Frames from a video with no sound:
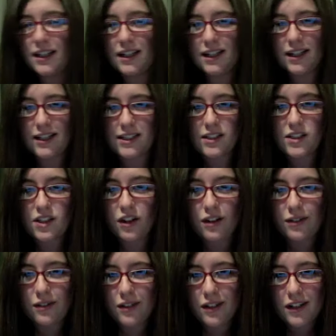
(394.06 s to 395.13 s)
that sounds
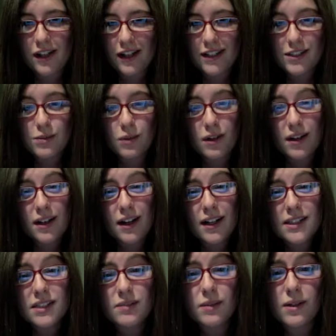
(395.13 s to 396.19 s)
awful. I just want to
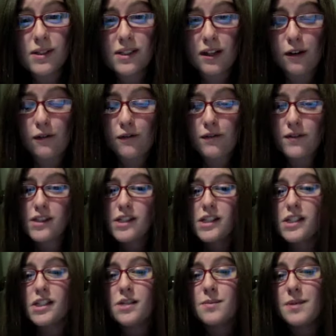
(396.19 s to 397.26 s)
accustom myself
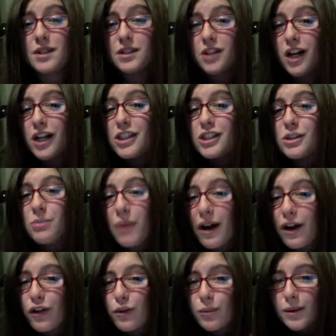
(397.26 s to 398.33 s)
to being touched by
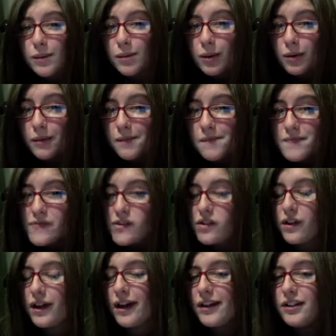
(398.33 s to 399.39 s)
other people so
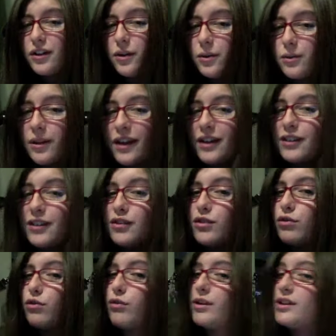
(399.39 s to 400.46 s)
that I don't like
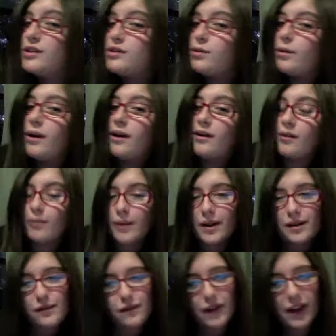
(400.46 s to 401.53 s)
cringe away or make
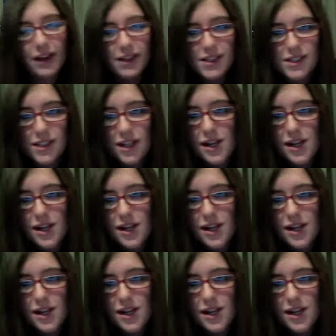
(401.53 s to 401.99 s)
a face